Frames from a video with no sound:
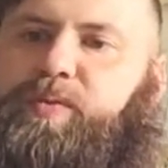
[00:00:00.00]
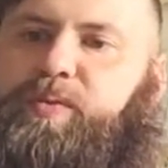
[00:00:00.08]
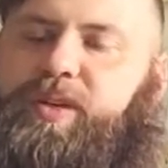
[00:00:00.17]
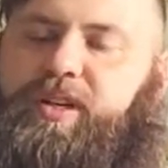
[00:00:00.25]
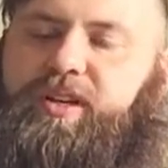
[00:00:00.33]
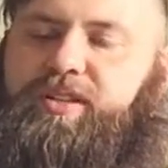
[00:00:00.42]

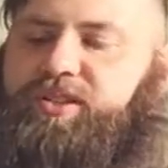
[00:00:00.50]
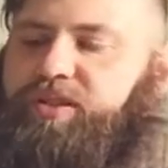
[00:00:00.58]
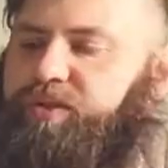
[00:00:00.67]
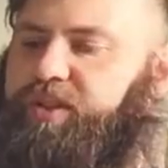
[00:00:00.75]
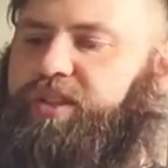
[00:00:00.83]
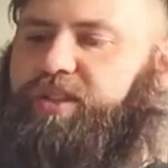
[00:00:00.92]
we
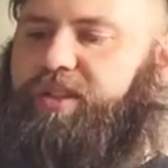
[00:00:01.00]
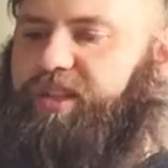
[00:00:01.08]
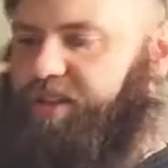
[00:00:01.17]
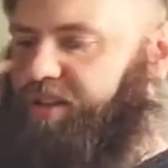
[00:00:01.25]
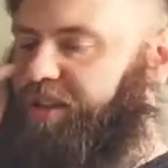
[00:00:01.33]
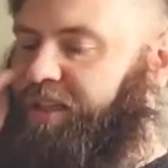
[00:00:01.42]
also need to
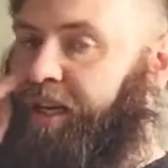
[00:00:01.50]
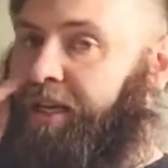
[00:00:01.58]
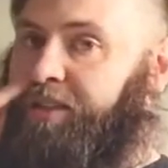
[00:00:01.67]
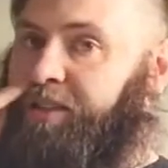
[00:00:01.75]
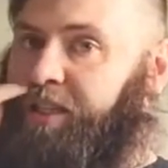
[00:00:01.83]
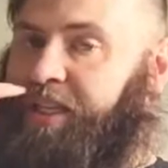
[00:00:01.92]
take
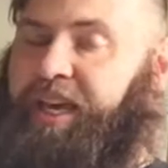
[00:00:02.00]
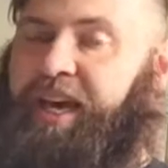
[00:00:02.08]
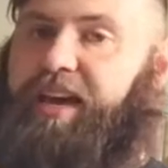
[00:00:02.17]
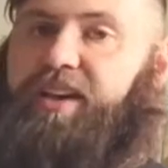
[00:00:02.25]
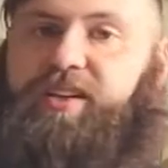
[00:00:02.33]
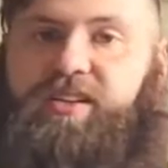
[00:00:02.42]
a look
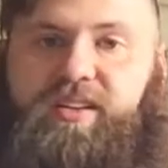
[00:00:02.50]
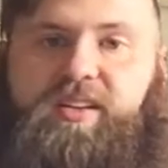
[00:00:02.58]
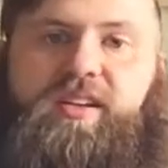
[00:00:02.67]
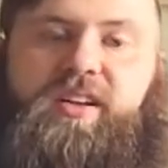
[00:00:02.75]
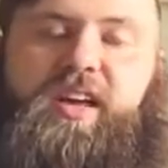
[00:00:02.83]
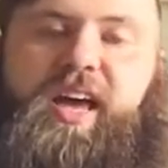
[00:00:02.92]
at
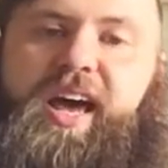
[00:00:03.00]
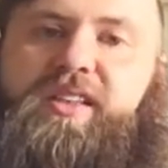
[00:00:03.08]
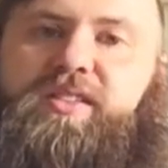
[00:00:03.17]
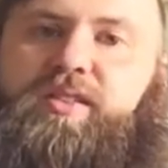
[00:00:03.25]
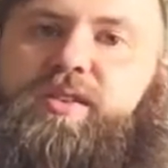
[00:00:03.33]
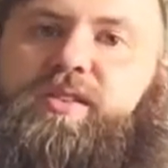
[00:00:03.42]

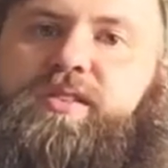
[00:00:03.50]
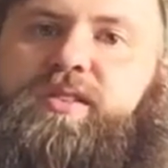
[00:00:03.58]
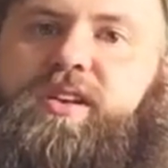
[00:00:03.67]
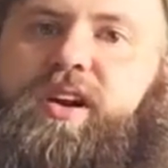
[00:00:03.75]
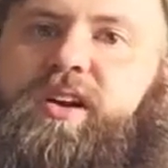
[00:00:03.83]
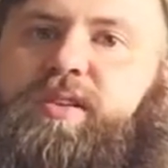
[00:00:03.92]

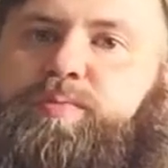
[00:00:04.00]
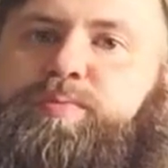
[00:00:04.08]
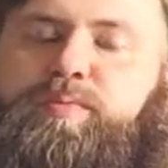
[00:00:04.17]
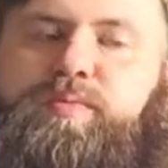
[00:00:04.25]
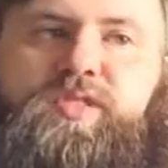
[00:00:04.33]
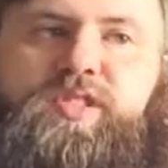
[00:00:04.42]
our
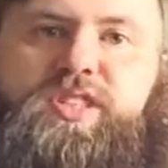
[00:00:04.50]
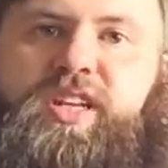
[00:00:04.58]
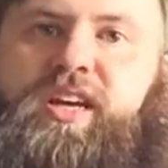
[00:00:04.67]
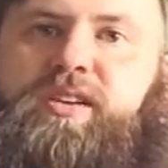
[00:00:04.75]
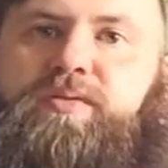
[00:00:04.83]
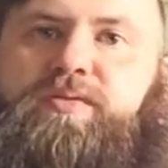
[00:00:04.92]

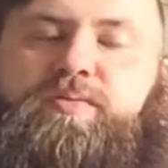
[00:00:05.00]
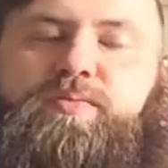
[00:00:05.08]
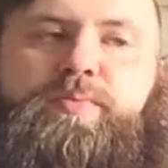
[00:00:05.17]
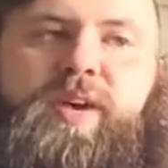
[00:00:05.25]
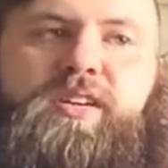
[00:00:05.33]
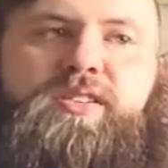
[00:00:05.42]
state of
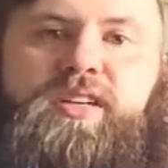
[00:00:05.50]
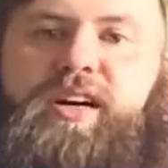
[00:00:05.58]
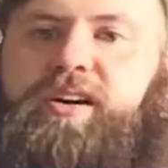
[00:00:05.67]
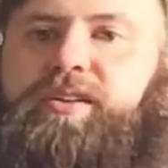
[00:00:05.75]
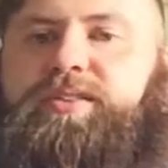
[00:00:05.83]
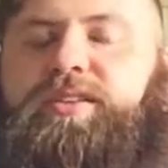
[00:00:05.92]
mental
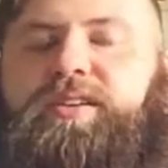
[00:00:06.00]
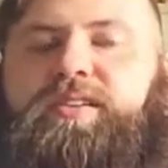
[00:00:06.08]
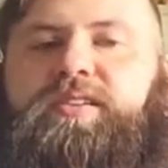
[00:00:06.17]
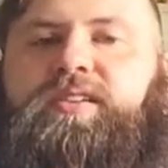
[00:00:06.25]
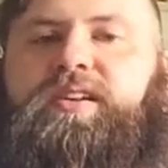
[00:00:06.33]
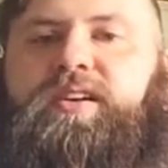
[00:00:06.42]
health, and